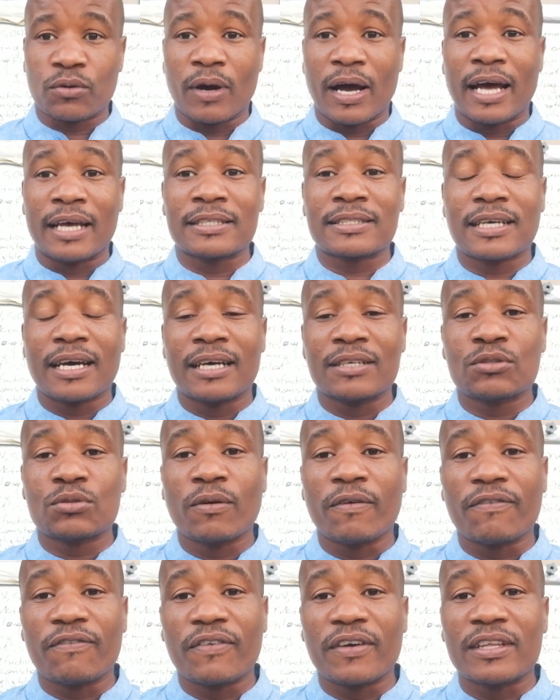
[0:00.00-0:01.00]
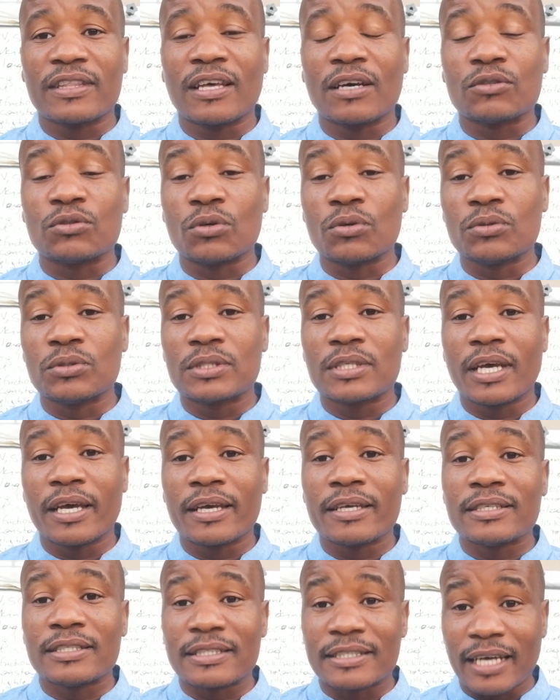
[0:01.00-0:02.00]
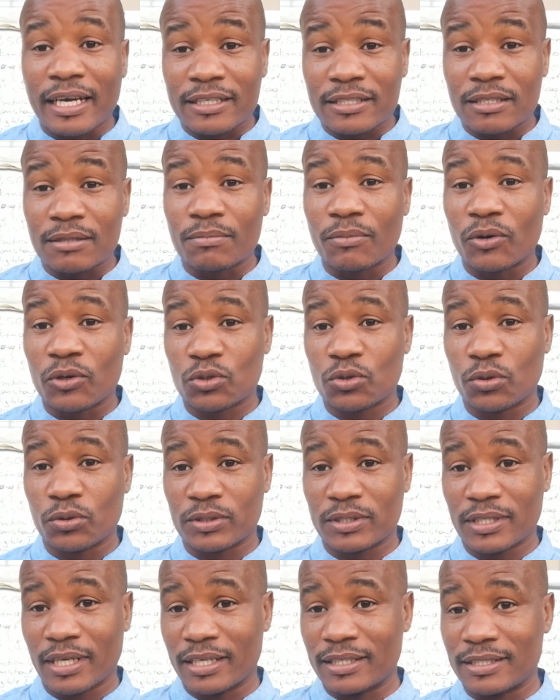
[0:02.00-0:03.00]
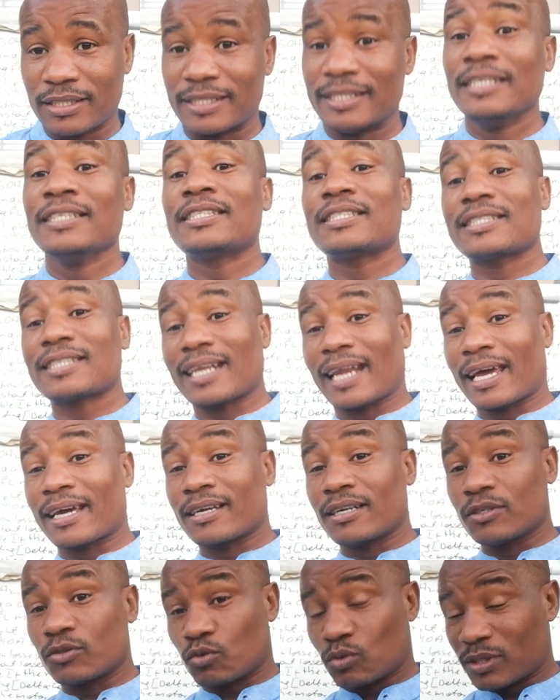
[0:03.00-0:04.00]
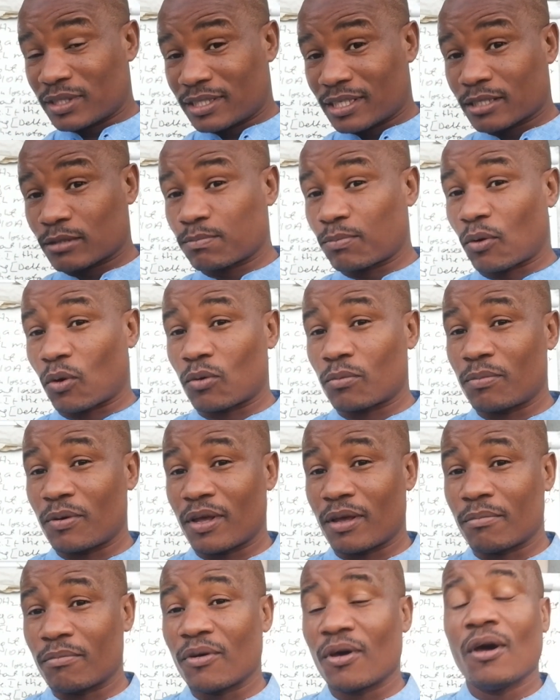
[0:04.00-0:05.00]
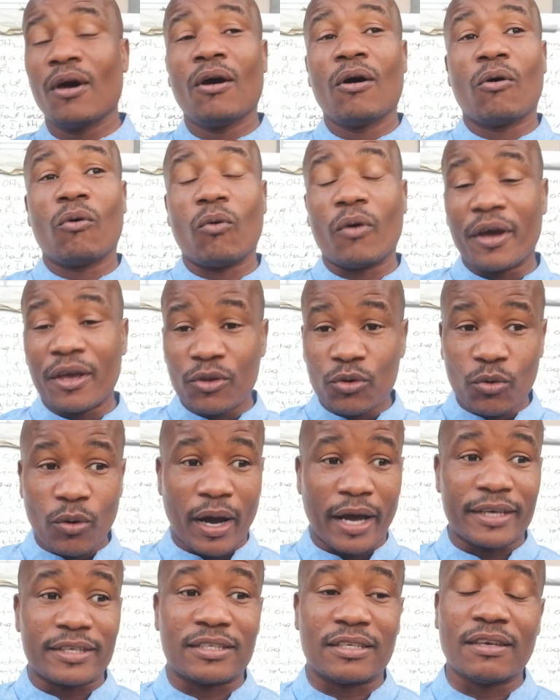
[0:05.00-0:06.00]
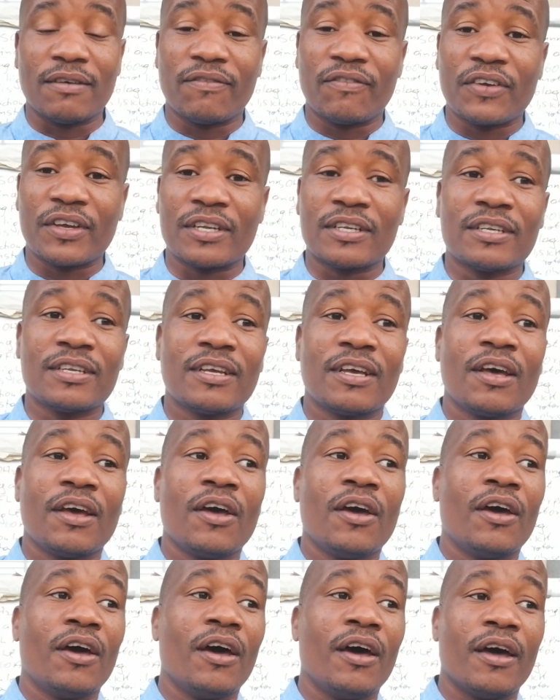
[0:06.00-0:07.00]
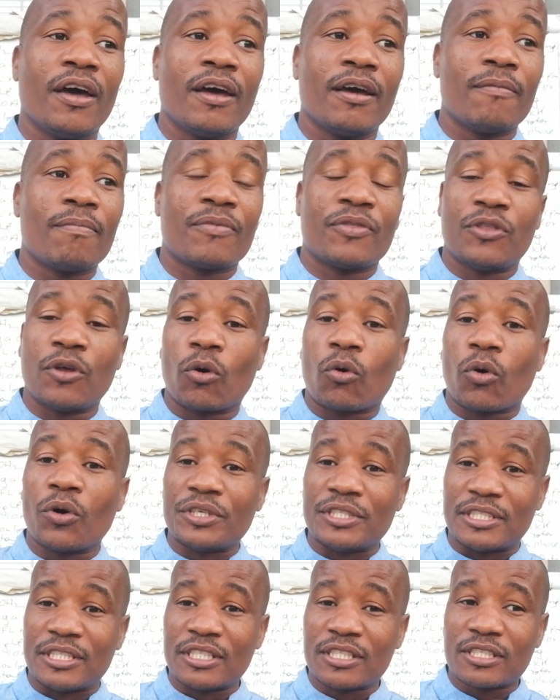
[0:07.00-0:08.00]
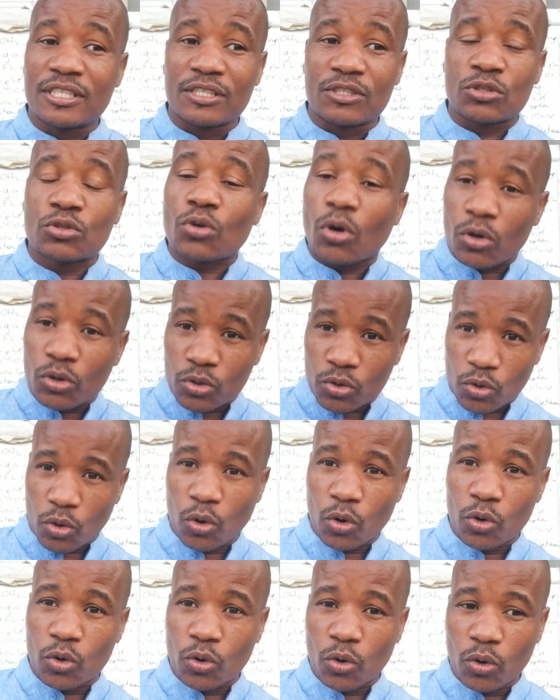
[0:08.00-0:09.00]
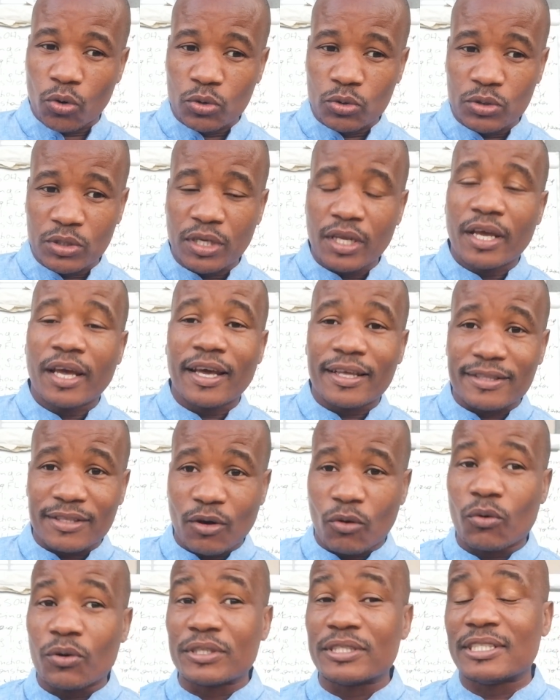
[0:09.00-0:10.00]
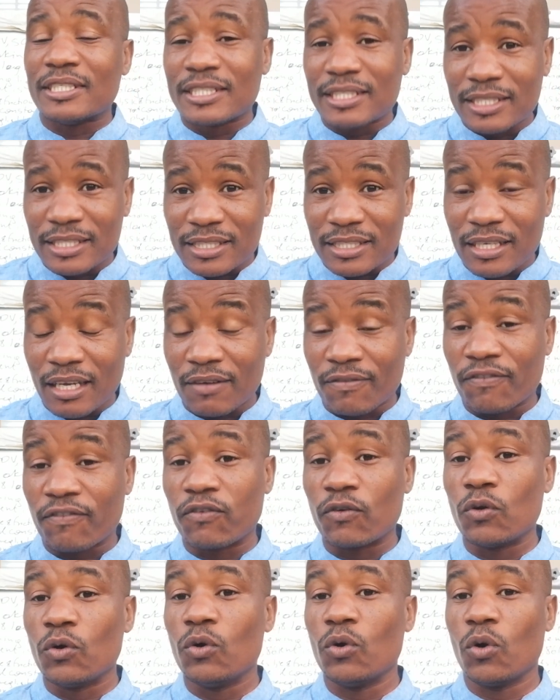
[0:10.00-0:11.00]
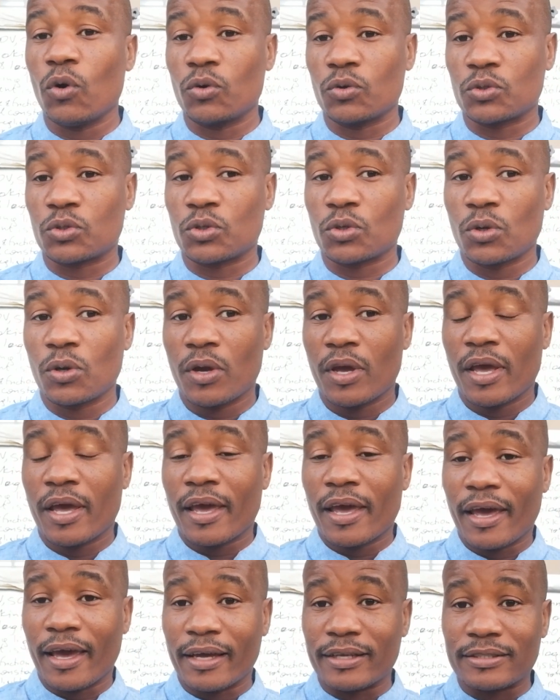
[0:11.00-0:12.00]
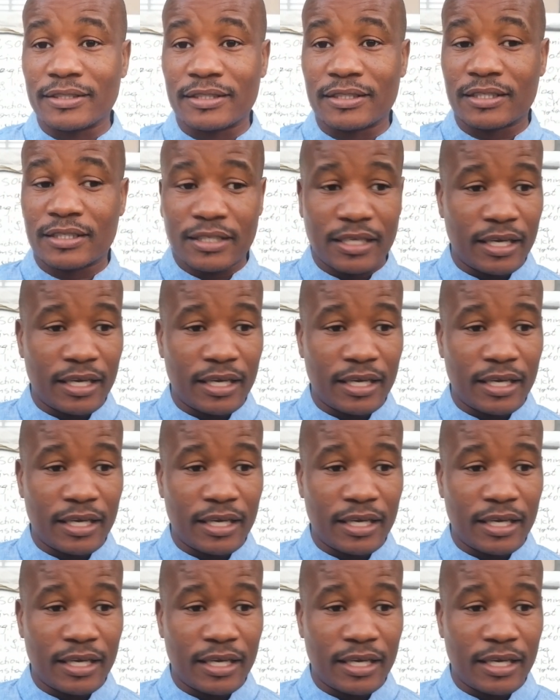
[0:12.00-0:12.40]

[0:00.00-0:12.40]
ask us to further those induction motors, and he struggled with this problem where you are given the conditions on no load and the conditions at full load, and